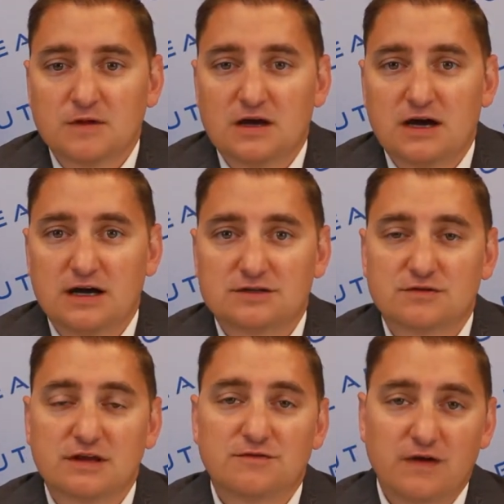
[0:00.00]
Uh, so
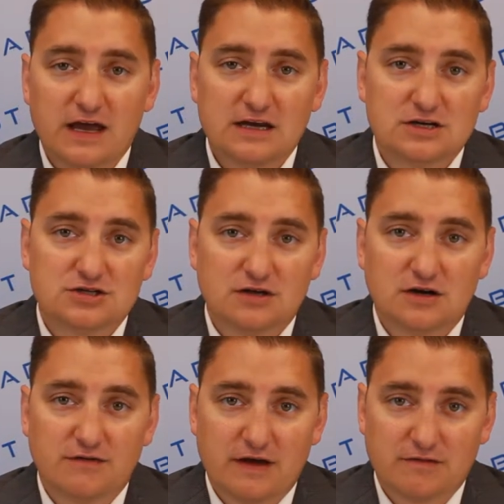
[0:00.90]
the advantage
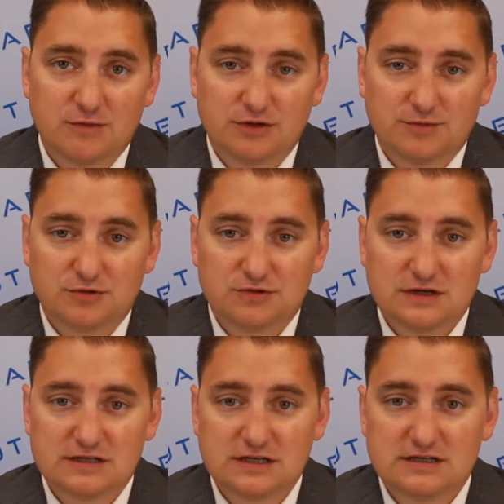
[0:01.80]
of having multiple
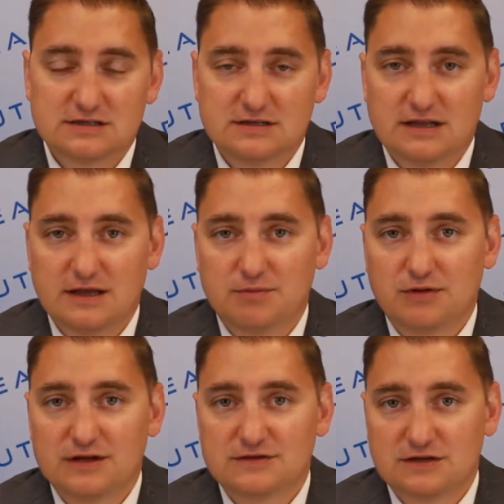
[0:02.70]
trustees is that they
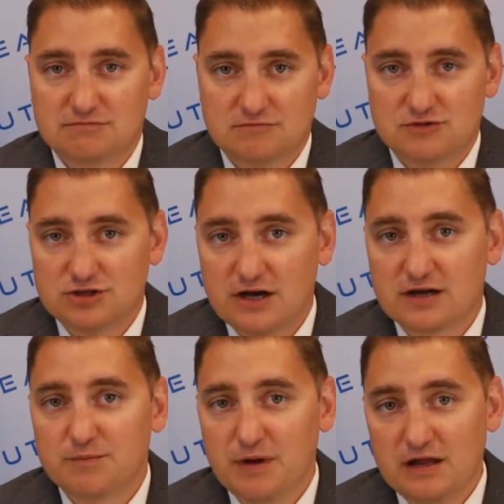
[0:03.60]
place a check
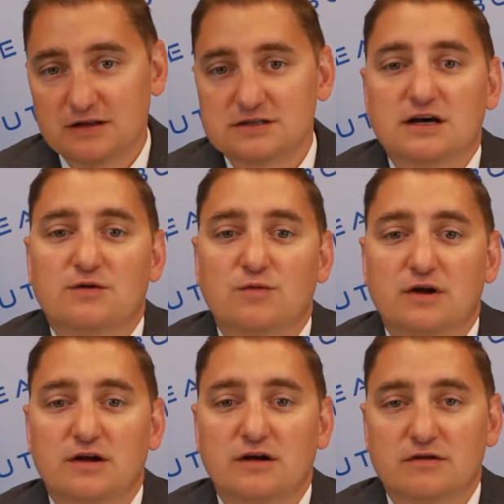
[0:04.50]
and balance on one
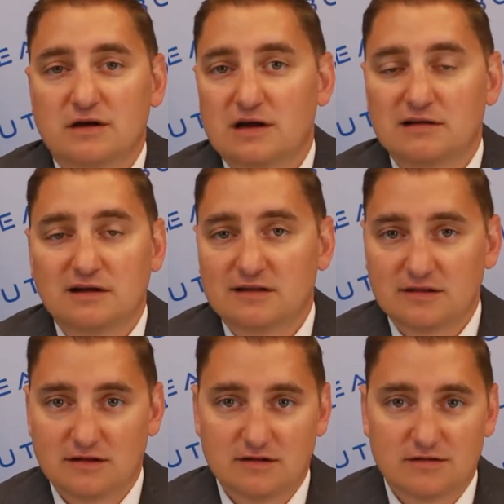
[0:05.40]
another, kind of like
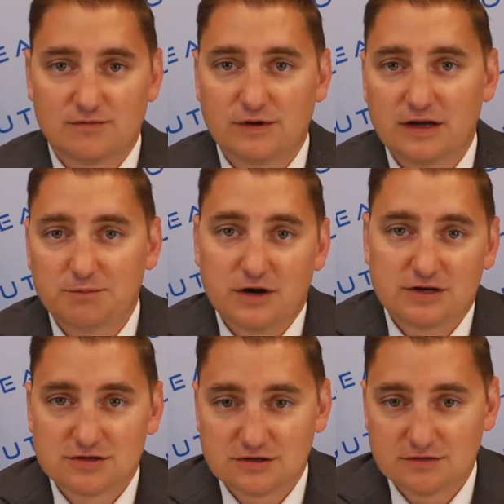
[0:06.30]
the three
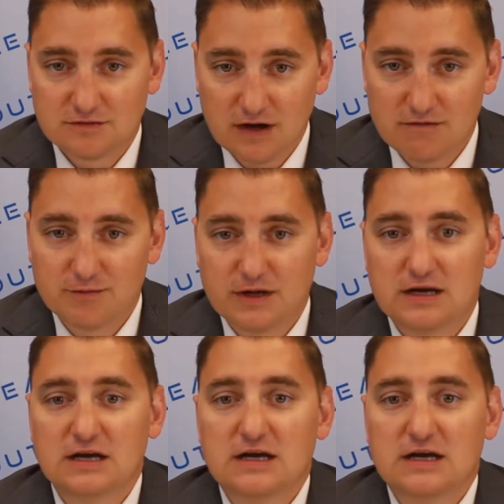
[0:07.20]
branches of government.